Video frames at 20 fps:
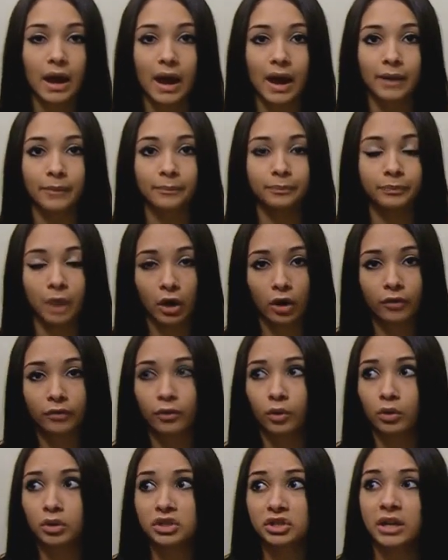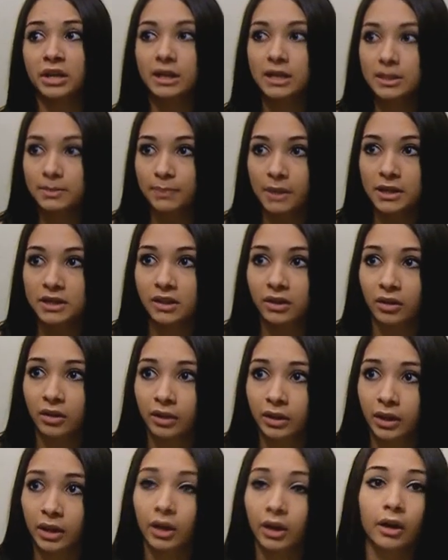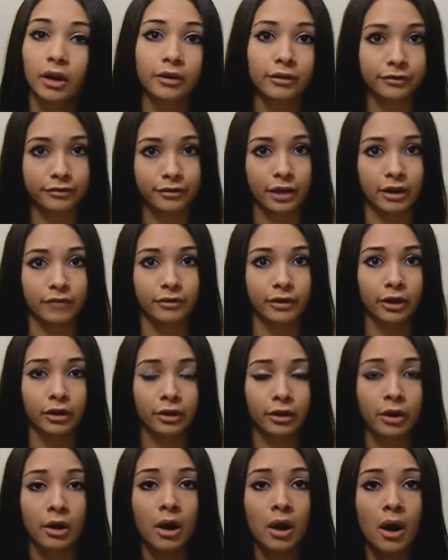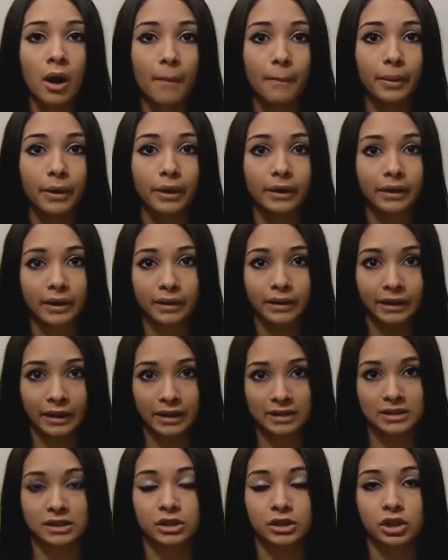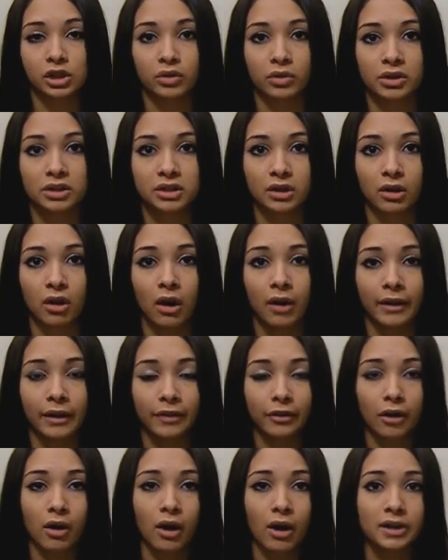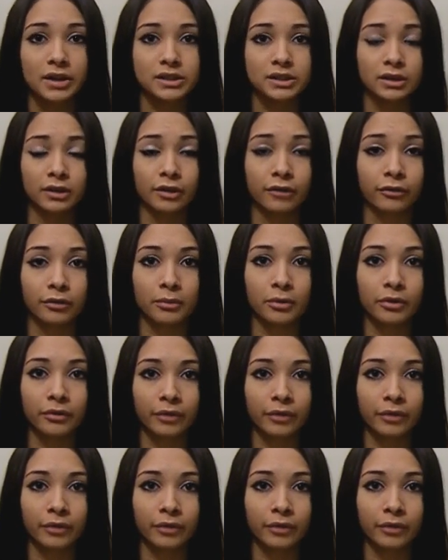And Herald of Orange Light is basically an effect veiler, but it negates and destroys the card at the cost of